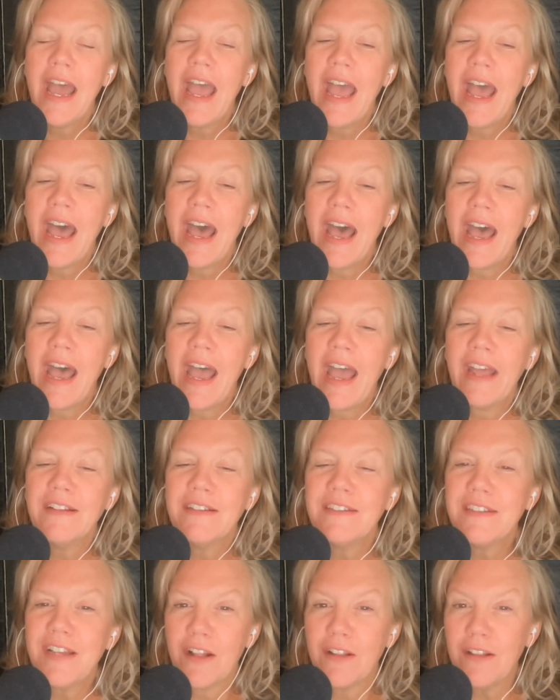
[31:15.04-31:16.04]

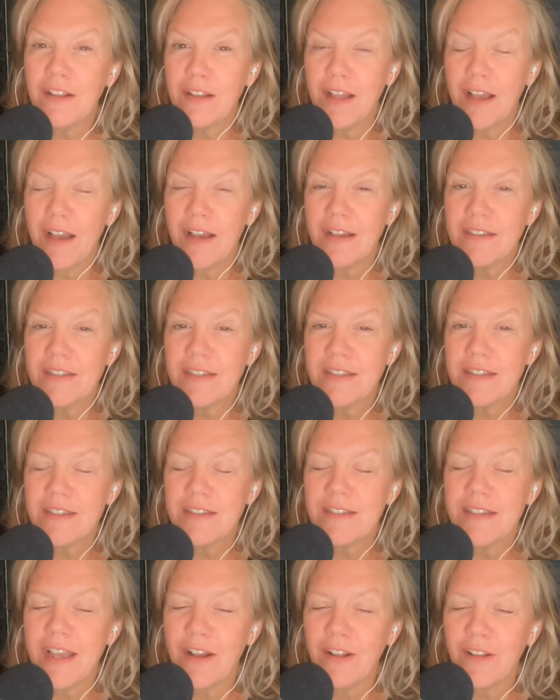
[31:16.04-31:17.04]
And tell
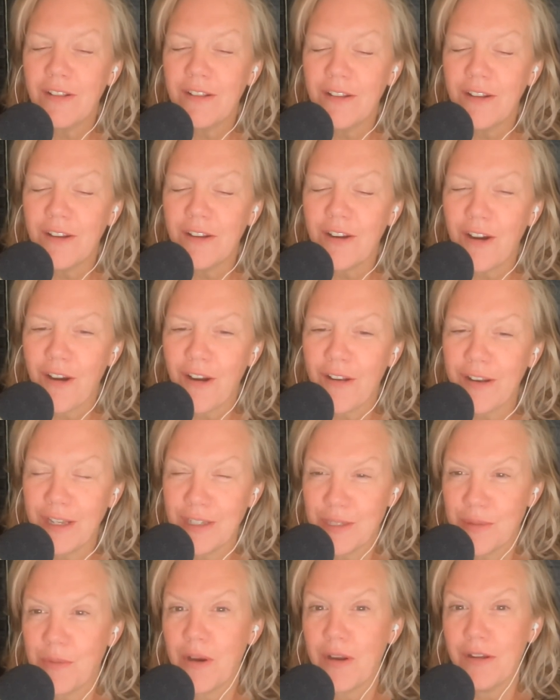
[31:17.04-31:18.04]
our
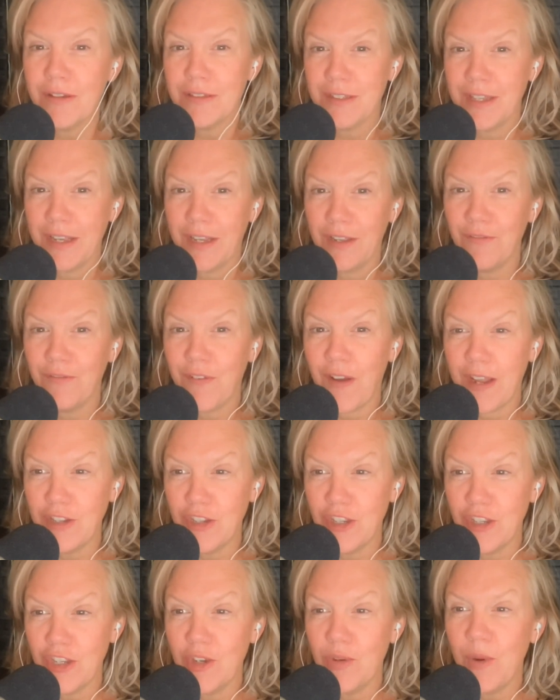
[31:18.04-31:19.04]
audience where else they can find
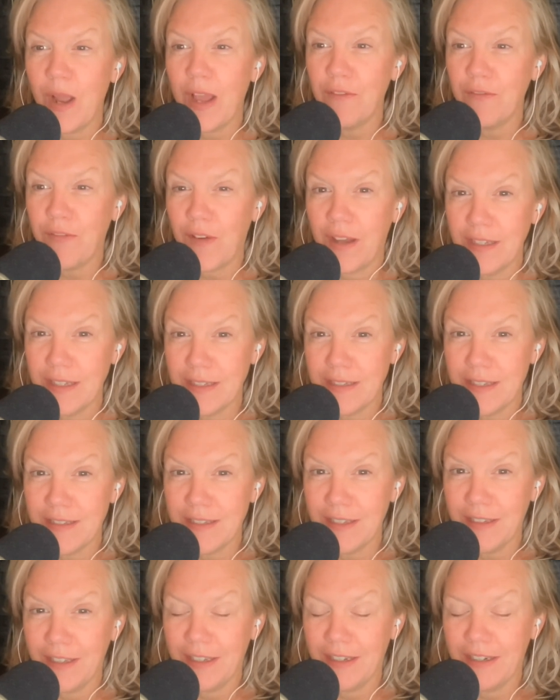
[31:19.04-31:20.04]
you and find the
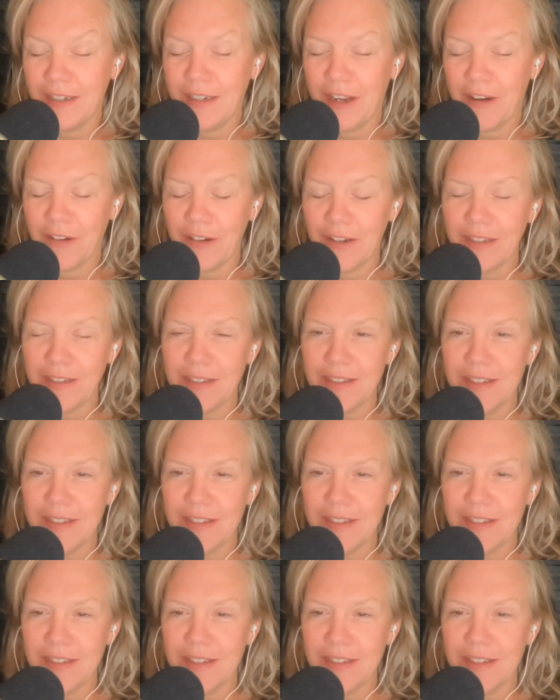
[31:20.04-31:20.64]
Sicilian Inheritance.